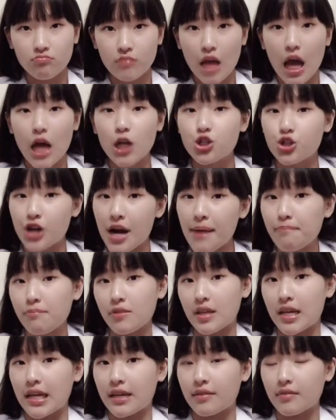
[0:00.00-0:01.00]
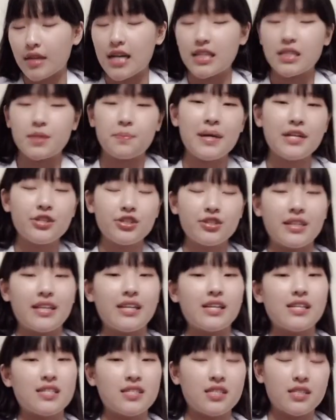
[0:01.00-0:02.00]
trembling, especially a
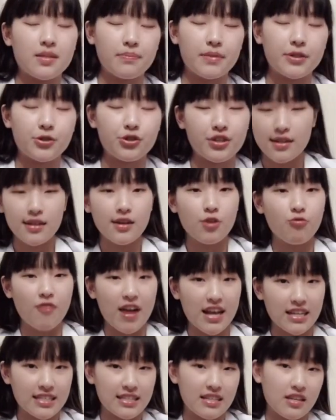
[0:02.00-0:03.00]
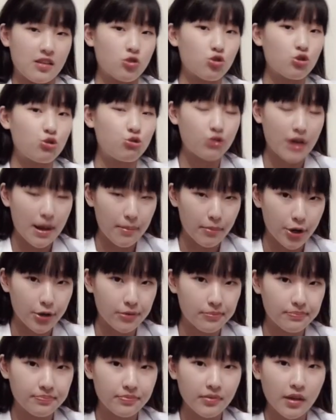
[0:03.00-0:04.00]
symmetric resting tremor,
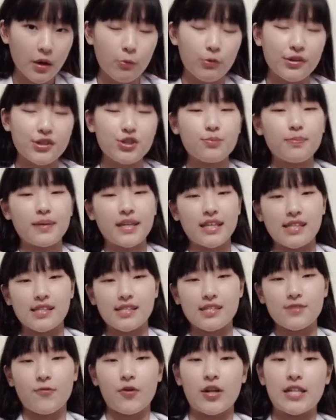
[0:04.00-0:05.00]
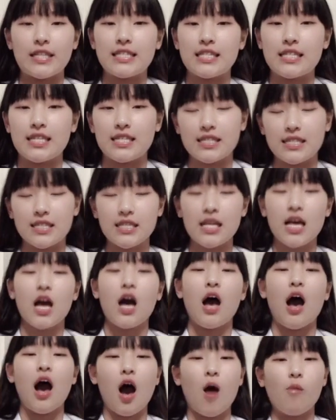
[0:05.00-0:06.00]
which means, for instance,
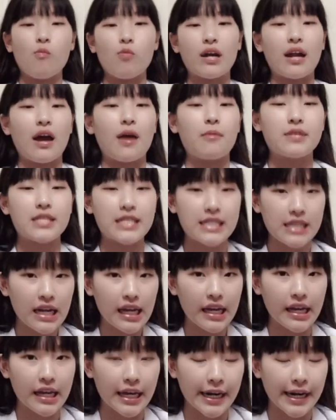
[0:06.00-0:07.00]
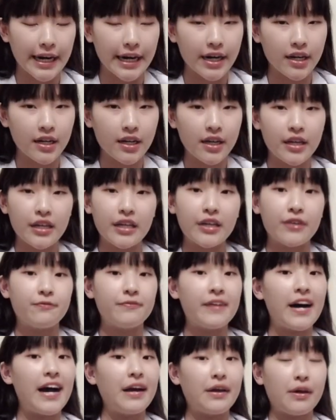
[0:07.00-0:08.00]
when I'm sitting here, if
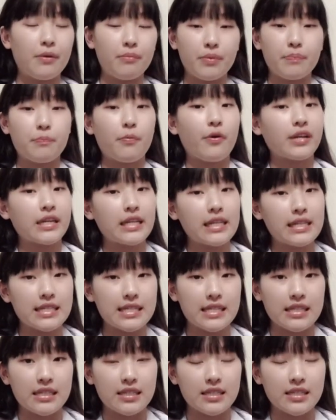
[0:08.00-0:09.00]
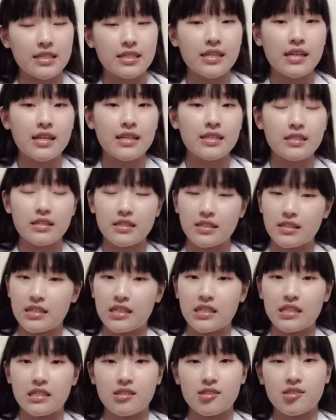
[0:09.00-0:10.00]
I am a Parkinson's
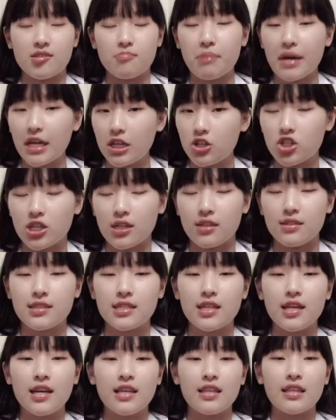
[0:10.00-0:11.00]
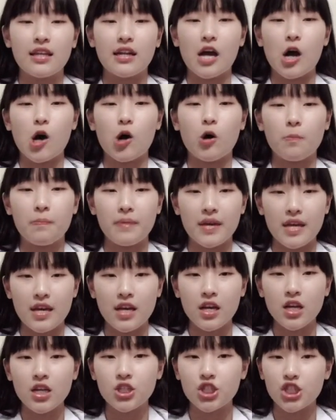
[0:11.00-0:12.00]
disease patient, then I'll be
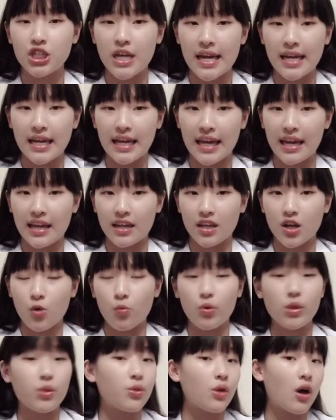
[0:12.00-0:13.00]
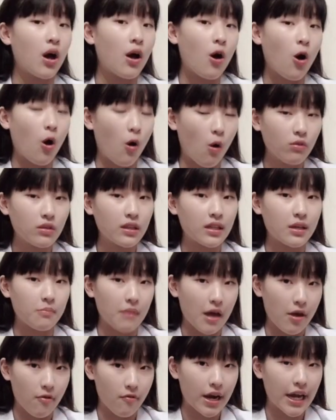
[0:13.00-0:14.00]
shaking with only my
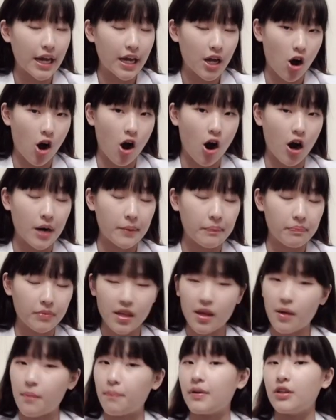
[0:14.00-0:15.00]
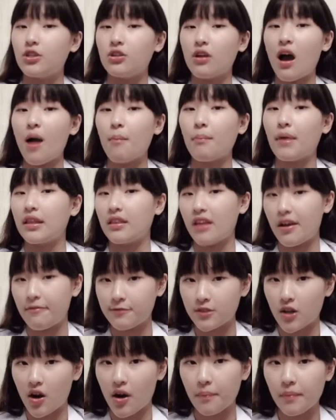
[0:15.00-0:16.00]
right arm, but not my left
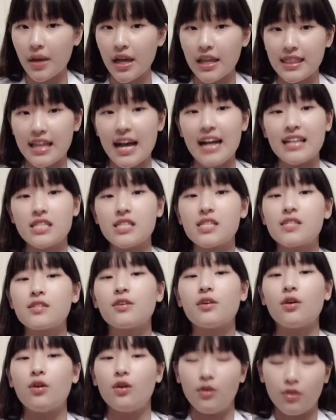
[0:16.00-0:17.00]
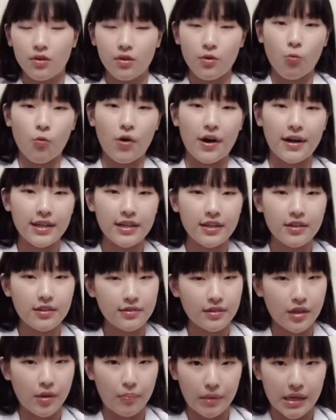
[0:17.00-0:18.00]
arm. That's what
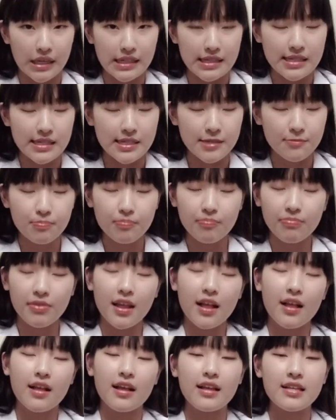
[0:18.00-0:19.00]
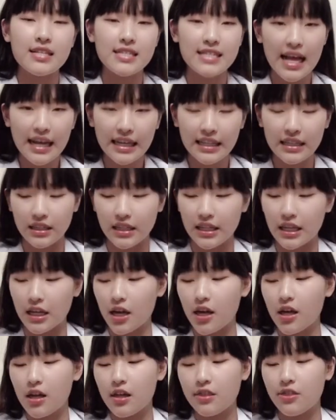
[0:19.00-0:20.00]
it means. Secondly,
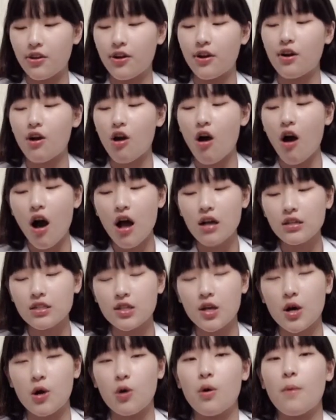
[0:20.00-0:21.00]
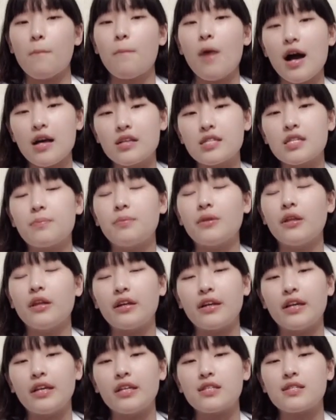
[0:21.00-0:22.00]
there are also
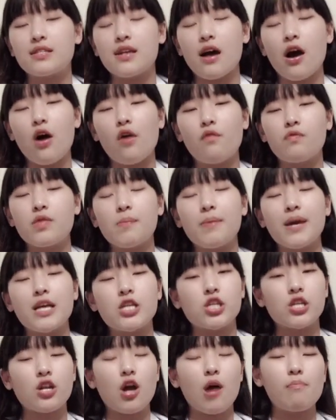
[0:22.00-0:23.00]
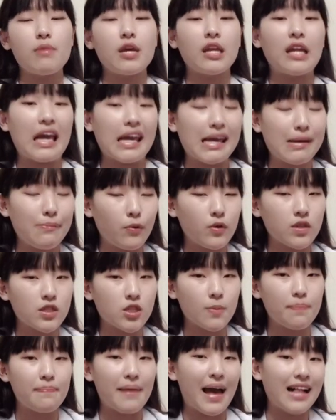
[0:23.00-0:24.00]
possibilities of the patient not being able to
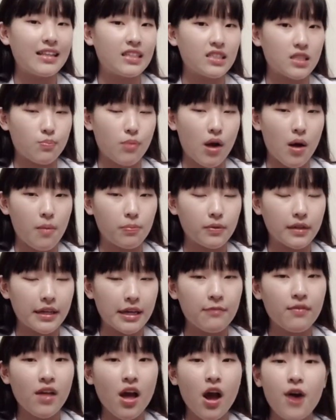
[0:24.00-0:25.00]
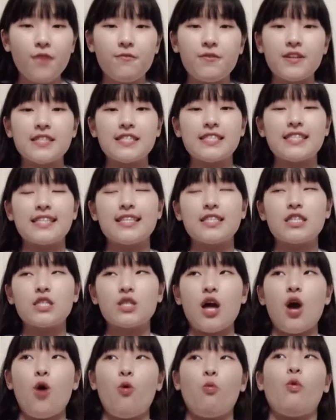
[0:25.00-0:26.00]
balance properly. For instance,
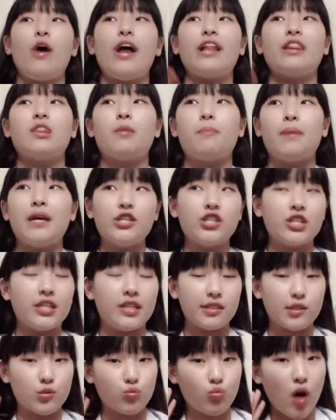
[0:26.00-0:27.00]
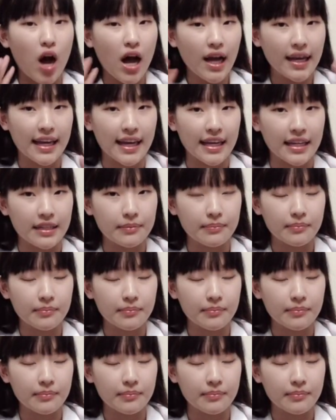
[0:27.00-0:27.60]
when the patient is walking,